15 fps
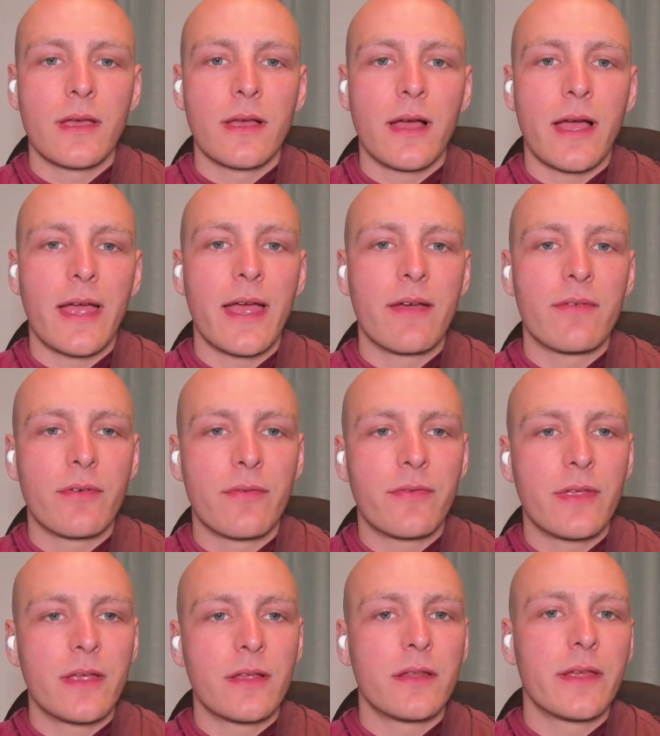I have a
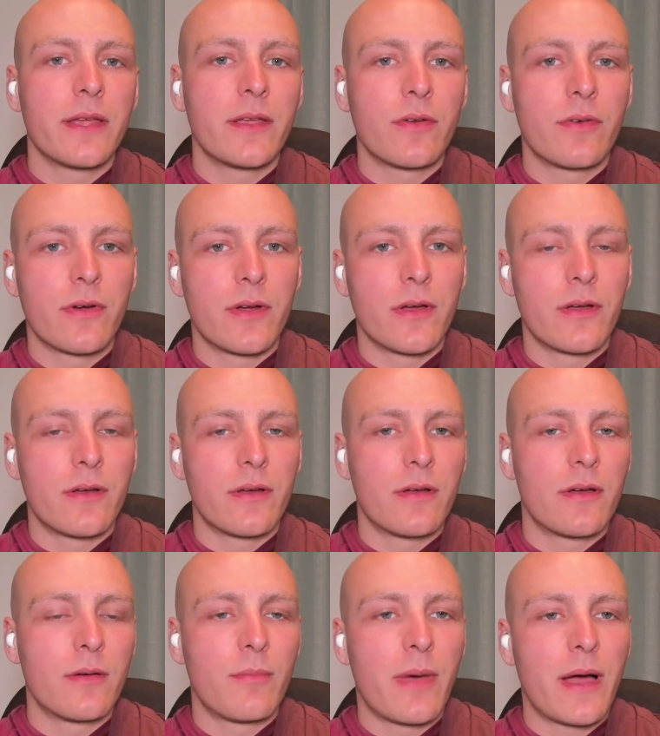feeling or
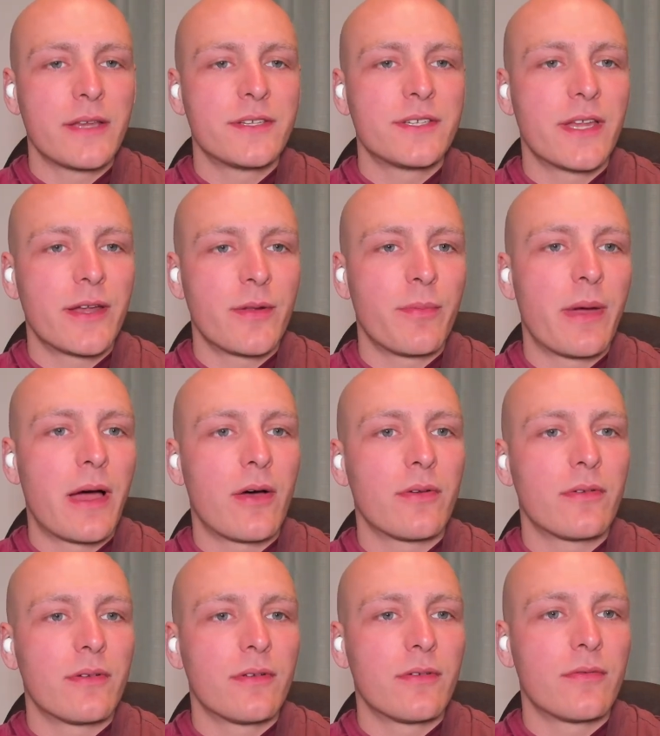a mindset
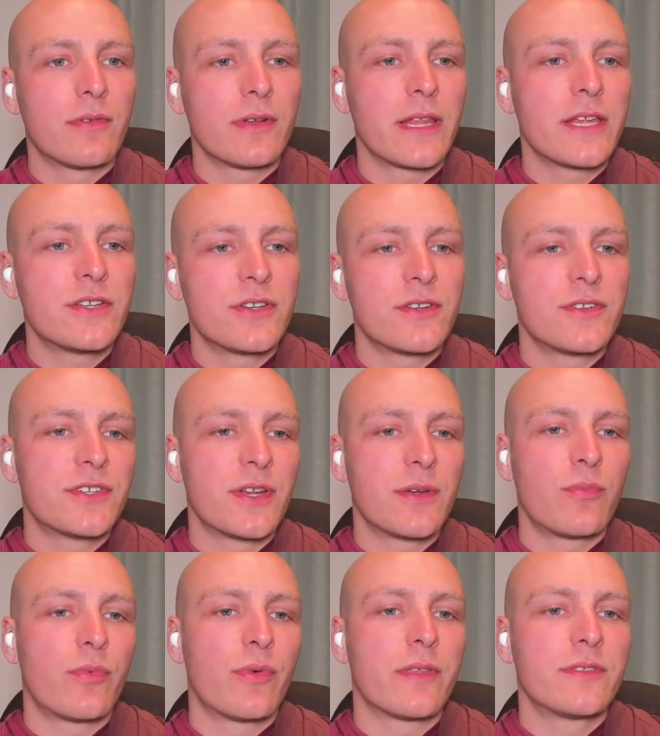about
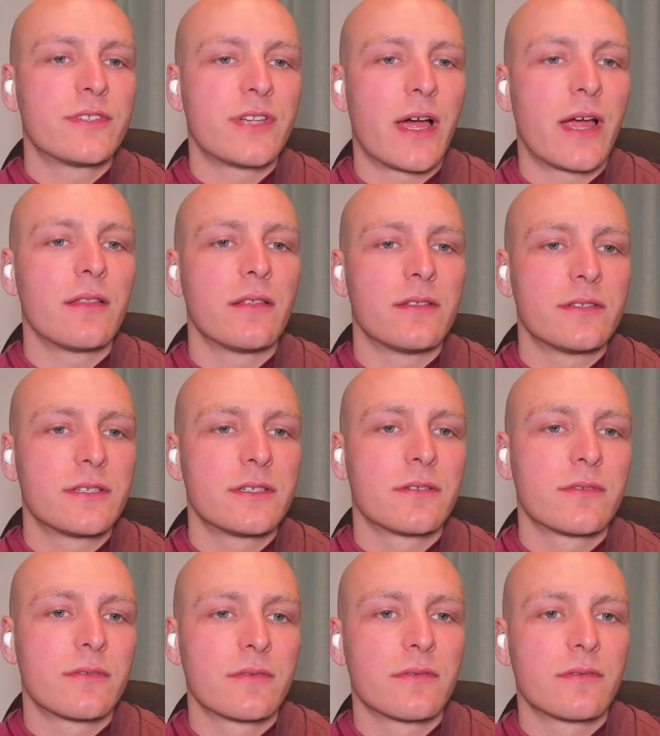relationship with silence
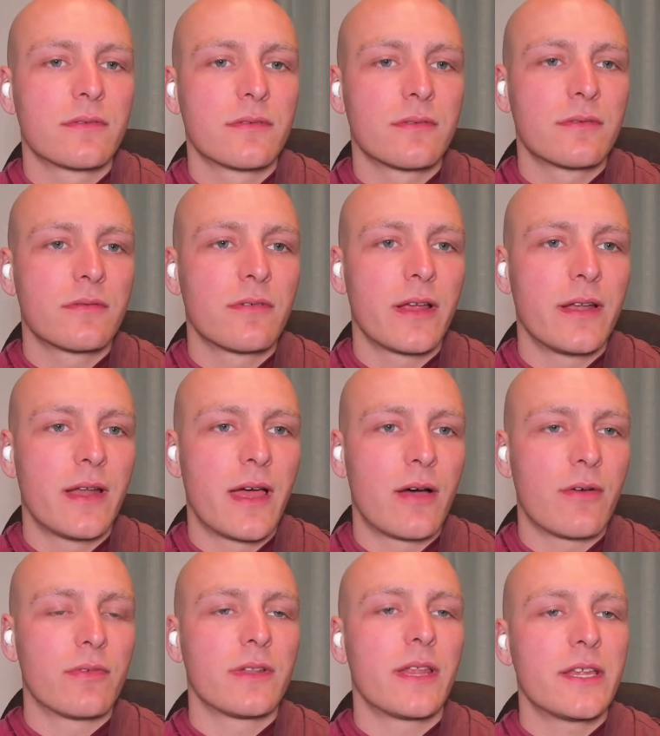right now,
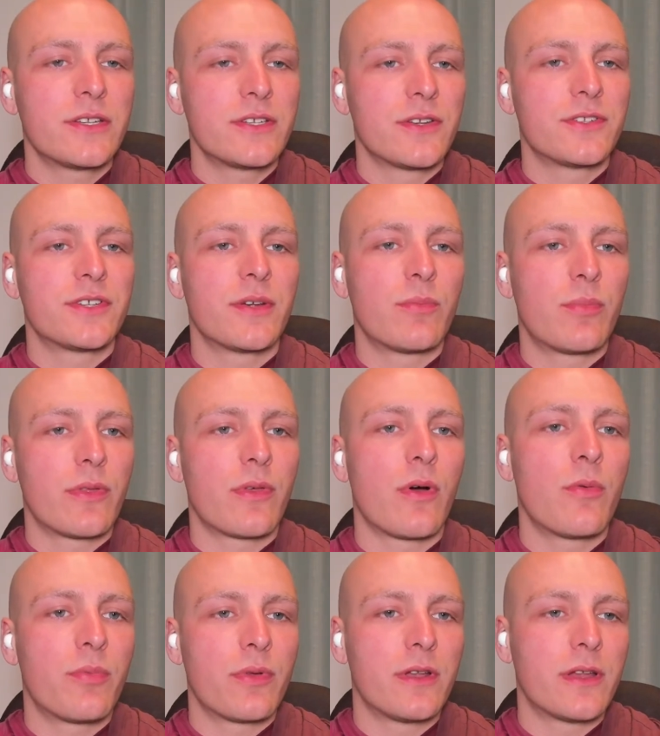relationship with
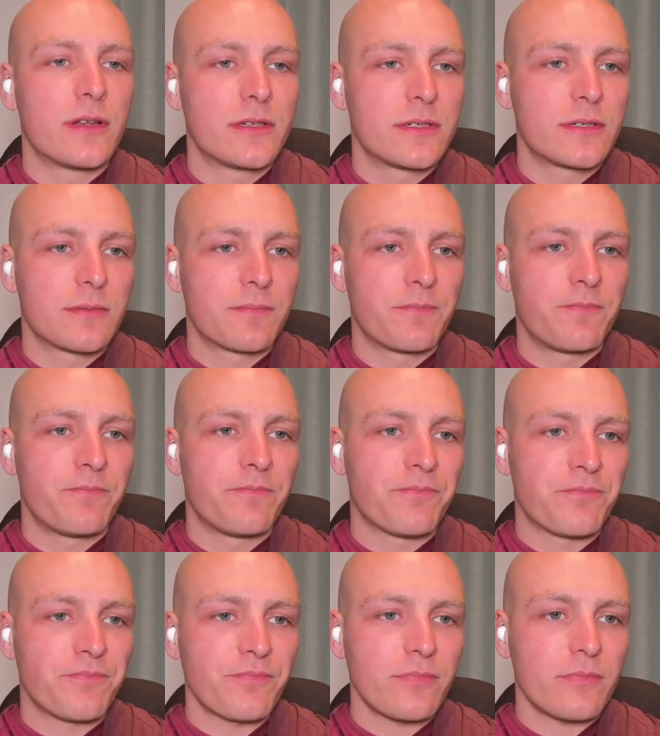openness,
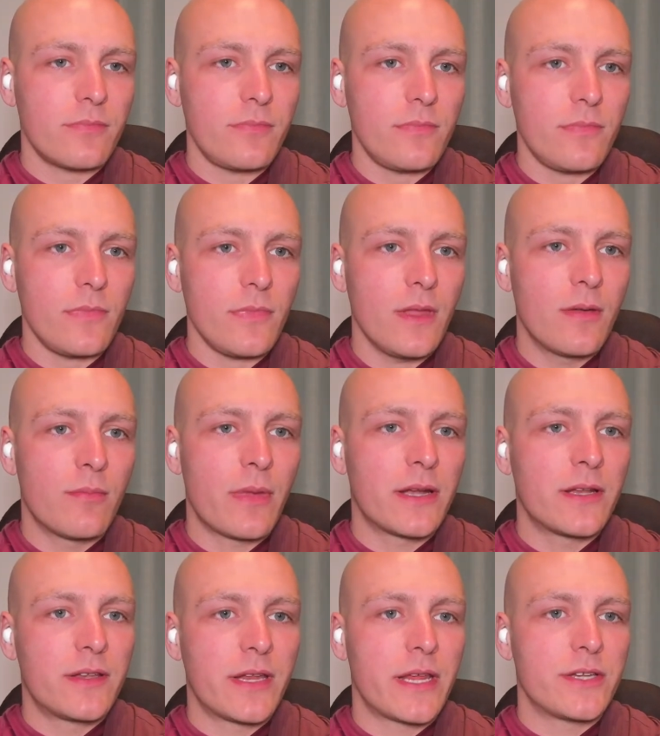
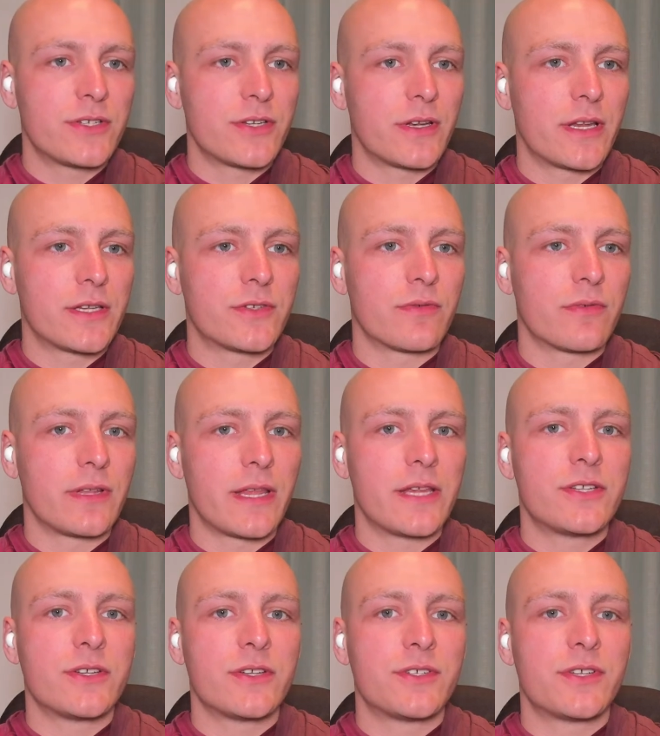meditation as a
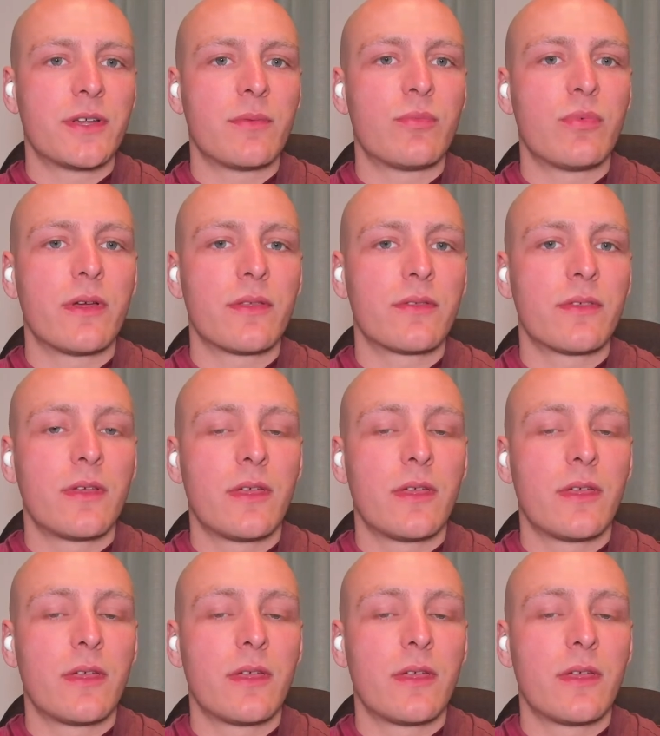relationship with,